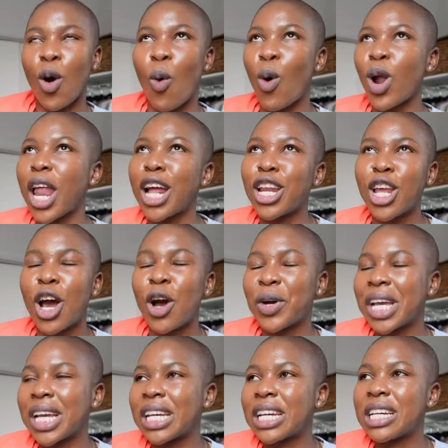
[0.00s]
what I
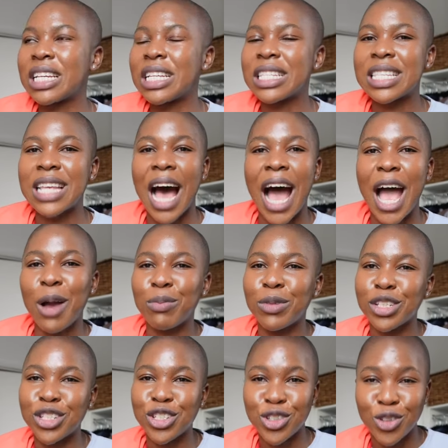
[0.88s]
know is I
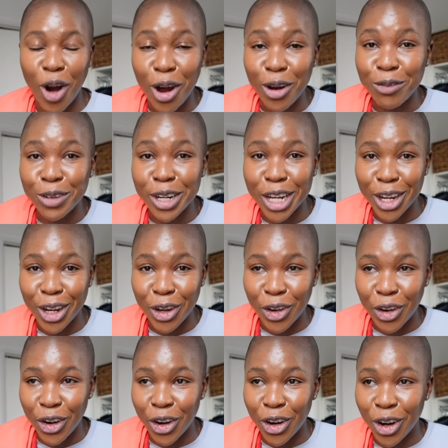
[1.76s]
am a strong freaking
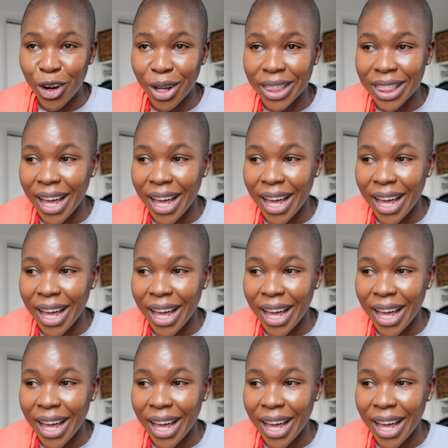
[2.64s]
girl.